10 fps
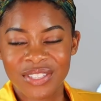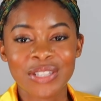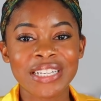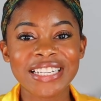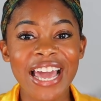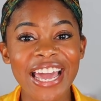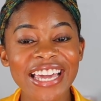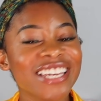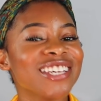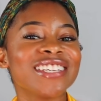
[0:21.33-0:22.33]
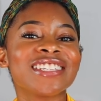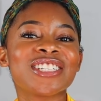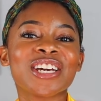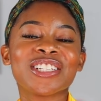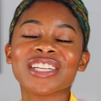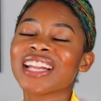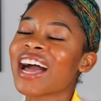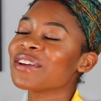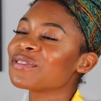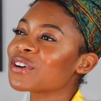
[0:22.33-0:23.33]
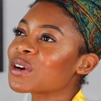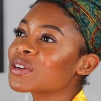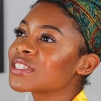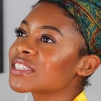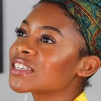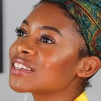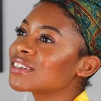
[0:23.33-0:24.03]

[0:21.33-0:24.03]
So today is July 1st.